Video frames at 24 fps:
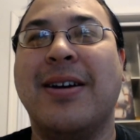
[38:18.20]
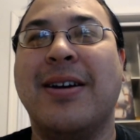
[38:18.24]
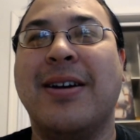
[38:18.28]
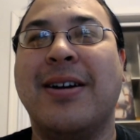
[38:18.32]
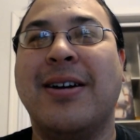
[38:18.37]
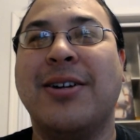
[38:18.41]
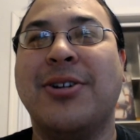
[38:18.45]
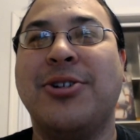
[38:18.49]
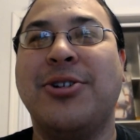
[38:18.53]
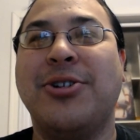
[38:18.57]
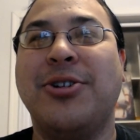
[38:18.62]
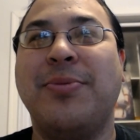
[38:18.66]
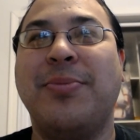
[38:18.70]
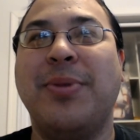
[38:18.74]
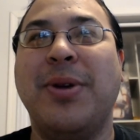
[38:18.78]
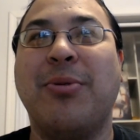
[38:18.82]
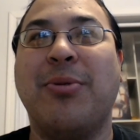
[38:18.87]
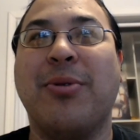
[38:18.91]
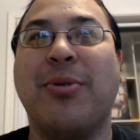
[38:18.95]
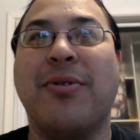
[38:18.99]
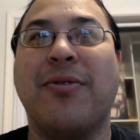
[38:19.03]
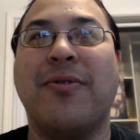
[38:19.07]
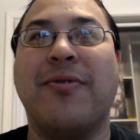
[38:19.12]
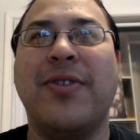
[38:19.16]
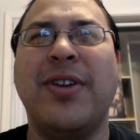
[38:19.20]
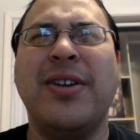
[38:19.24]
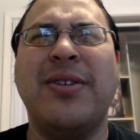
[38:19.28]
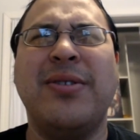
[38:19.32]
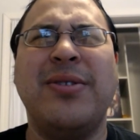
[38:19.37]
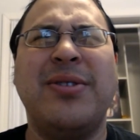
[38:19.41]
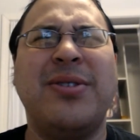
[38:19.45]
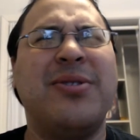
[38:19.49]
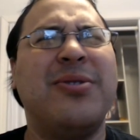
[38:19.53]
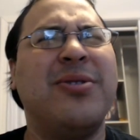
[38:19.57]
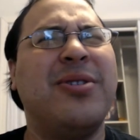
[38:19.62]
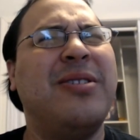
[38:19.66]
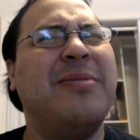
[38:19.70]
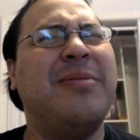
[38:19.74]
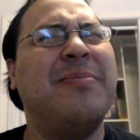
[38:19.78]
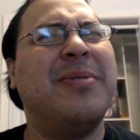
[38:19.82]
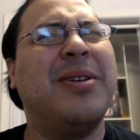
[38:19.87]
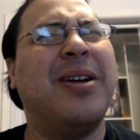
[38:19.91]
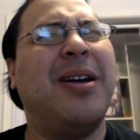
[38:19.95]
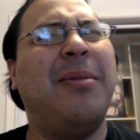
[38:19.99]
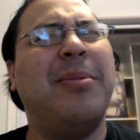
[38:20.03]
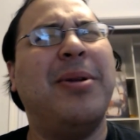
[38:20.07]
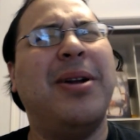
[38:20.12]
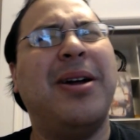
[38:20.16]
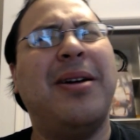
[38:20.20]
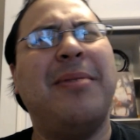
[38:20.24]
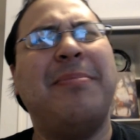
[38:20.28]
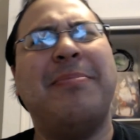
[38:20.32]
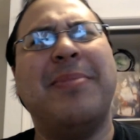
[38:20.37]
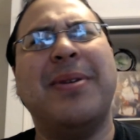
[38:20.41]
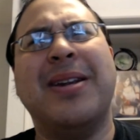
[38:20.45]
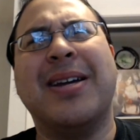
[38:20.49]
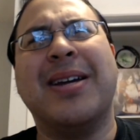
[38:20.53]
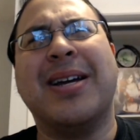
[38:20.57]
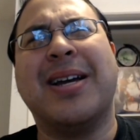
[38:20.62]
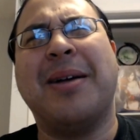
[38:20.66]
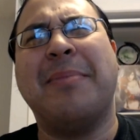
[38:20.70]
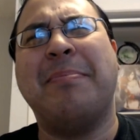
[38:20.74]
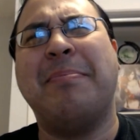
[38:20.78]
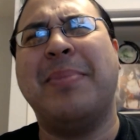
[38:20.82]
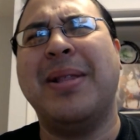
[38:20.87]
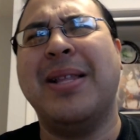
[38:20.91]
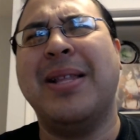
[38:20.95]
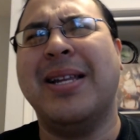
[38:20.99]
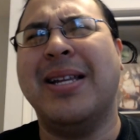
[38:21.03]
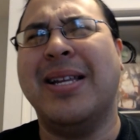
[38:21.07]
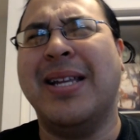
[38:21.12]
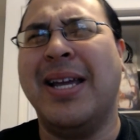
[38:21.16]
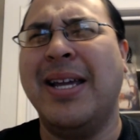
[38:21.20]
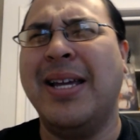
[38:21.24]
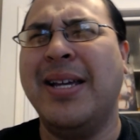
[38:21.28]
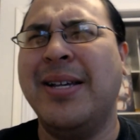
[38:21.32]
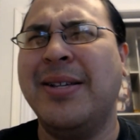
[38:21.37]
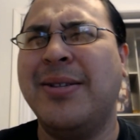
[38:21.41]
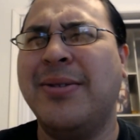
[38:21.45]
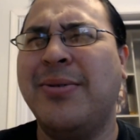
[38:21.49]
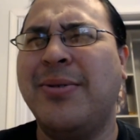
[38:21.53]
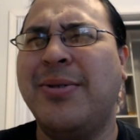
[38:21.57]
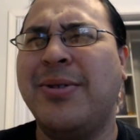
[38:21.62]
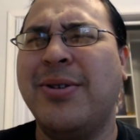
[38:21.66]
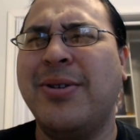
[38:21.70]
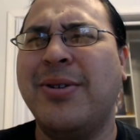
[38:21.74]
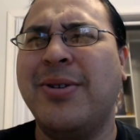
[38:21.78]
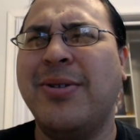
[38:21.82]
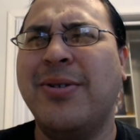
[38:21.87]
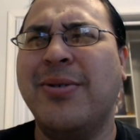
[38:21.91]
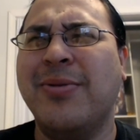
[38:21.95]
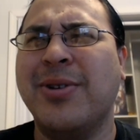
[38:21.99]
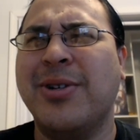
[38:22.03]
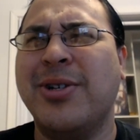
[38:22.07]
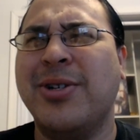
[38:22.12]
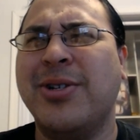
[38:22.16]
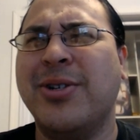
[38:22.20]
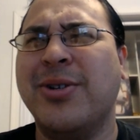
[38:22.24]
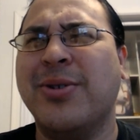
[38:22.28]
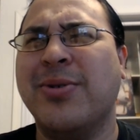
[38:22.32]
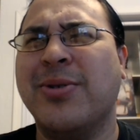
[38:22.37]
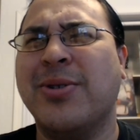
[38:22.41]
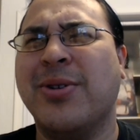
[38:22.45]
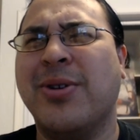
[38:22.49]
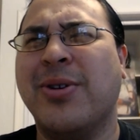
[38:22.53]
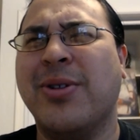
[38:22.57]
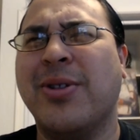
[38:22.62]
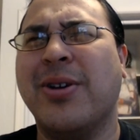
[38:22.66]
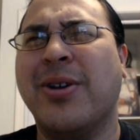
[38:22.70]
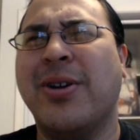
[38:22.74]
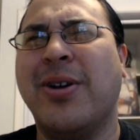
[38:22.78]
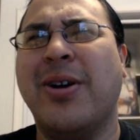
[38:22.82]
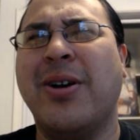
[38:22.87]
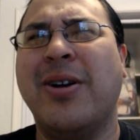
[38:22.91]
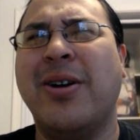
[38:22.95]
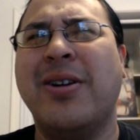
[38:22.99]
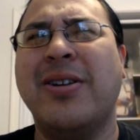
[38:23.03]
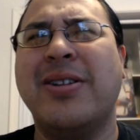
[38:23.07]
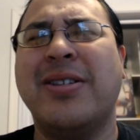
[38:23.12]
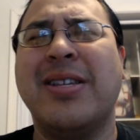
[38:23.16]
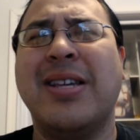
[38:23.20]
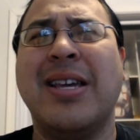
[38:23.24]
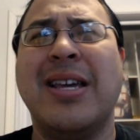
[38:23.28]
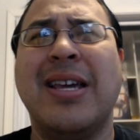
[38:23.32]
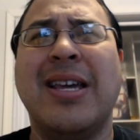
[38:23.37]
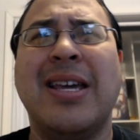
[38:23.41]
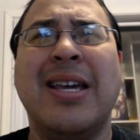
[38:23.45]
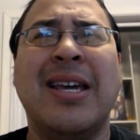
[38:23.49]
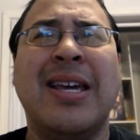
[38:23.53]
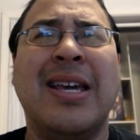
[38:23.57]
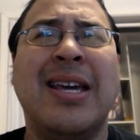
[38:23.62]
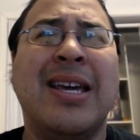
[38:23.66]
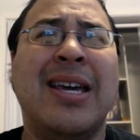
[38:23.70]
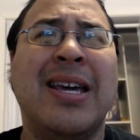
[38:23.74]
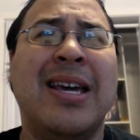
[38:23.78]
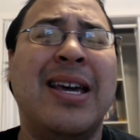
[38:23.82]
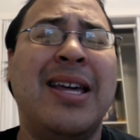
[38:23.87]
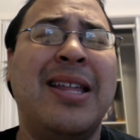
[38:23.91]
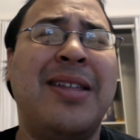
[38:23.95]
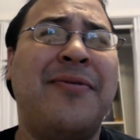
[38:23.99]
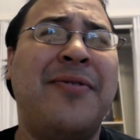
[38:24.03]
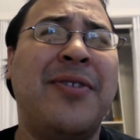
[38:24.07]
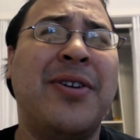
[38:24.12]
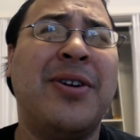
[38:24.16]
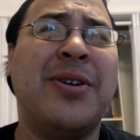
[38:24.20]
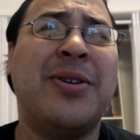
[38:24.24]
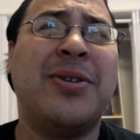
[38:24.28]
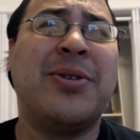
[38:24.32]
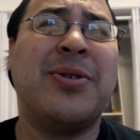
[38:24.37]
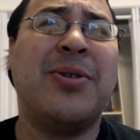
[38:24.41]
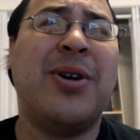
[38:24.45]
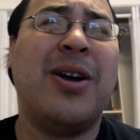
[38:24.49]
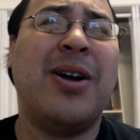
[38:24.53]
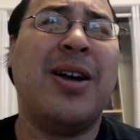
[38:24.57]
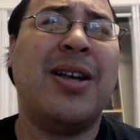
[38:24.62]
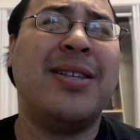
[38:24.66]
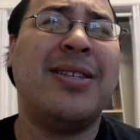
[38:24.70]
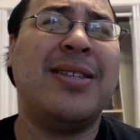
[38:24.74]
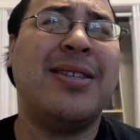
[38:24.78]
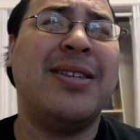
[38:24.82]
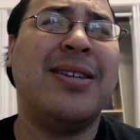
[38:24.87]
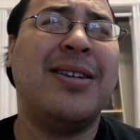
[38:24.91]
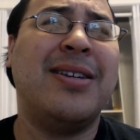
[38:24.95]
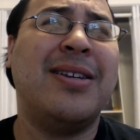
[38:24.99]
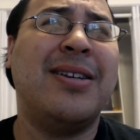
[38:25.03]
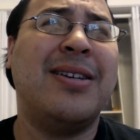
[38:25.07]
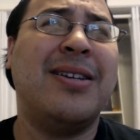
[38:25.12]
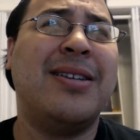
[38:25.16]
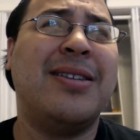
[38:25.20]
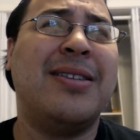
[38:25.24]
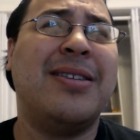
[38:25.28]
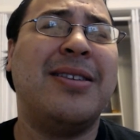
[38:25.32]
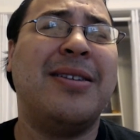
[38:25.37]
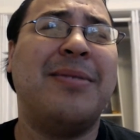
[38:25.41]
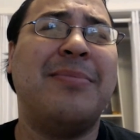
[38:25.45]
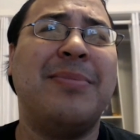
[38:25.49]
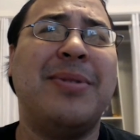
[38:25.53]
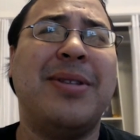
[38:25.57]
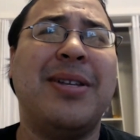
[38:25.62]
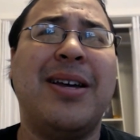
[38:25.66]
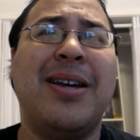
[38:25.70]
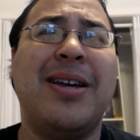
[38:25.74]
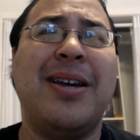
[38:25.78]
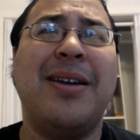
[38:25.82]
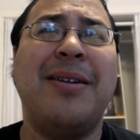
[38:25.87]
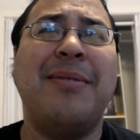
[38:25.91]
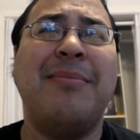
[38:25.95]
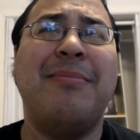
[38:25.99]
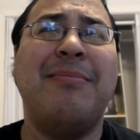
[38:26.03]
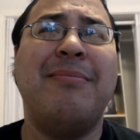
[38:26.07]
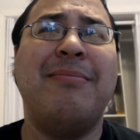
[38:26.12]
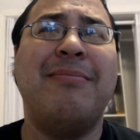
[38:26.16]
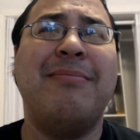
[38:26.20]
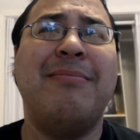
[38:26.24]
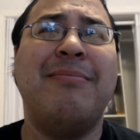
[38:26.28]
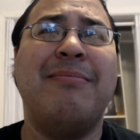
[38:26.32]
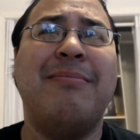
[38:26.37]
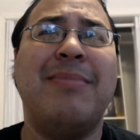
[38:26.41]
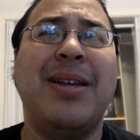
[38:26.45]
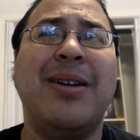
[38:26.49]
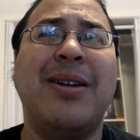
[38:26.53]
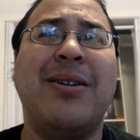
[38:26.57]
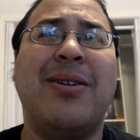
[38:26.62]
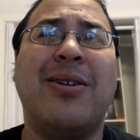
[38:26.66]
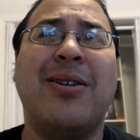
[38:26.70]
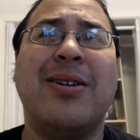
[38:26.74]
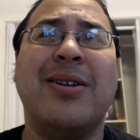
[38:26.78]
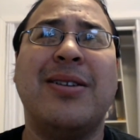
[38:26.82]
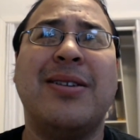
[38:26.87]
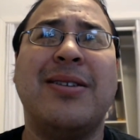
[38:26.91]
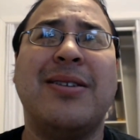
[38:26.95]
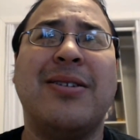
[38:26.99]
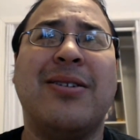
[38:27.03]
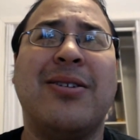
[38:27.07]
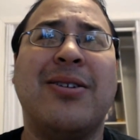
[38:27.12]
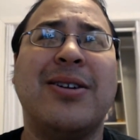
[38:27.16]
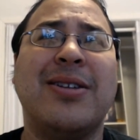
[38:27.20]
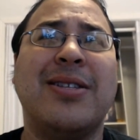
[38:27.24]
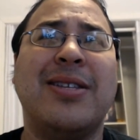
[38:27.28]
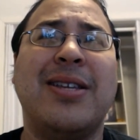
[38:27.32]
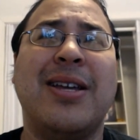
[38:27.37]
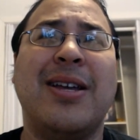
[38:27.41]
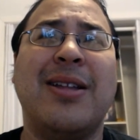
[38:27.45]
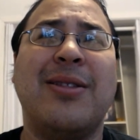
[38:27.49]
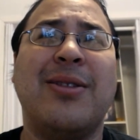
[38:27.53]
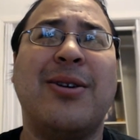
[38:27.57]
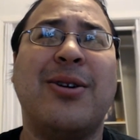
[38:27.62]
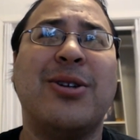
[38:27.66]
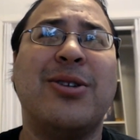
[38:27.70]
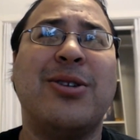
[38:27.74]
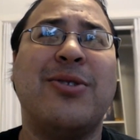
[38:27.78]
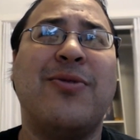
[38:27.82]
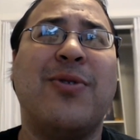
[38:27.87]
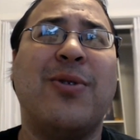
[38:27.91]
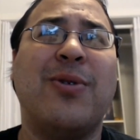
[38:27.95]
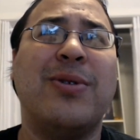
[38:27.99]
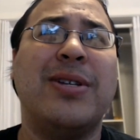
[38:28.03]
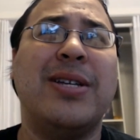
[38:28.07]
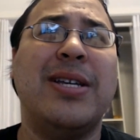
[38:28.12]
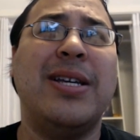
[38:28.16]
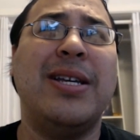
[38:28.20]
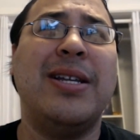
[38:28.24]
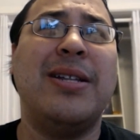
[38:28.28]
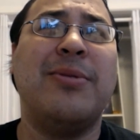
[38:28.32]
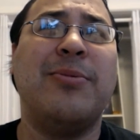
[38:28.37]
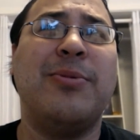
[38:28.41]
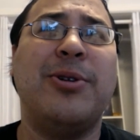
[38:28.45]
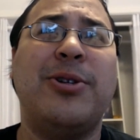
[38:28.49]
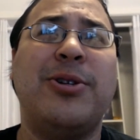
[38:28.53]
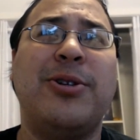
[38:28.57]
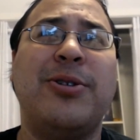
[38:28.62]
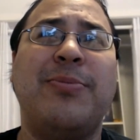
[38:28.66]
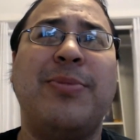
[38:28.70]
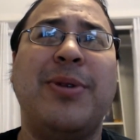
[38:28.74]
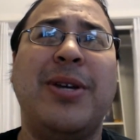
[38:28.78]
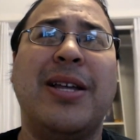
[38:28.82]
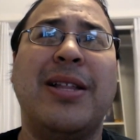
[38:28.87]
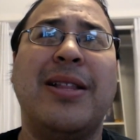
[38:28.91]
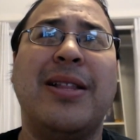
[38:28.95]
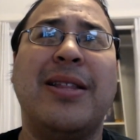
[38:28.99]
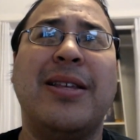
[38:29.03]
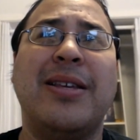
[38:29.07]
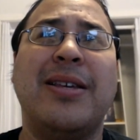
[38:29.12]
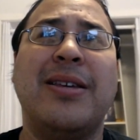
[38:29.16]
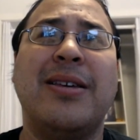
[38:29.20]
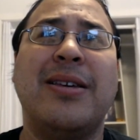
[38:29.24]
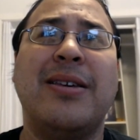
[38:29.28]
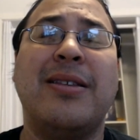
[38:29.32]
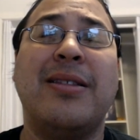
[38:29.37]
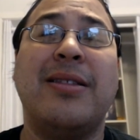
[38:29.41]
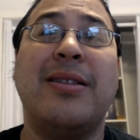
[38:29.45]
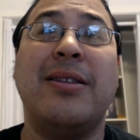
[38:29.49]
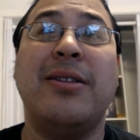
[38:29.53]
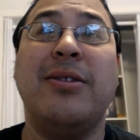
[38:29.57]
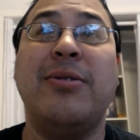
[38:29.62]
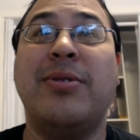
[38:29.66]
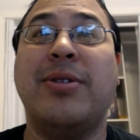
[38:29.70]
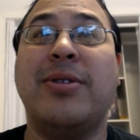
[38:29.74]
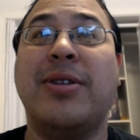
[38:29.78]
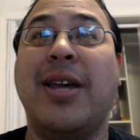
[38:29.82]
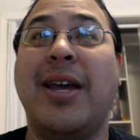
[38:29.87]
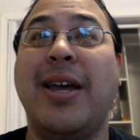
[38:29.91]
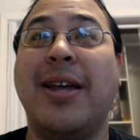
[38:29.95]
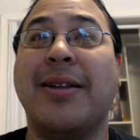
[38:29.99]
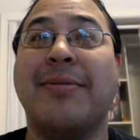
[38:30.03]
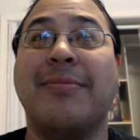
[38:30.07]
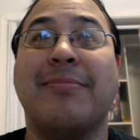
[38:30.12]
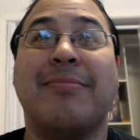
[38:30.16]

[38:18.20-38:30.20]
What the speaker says: Should be a reveal stream coming up in a couple of days or so, which shows all the cards. And fingers crossed, sometime mid-August, August 10th, August 14th, we should be getting the new set.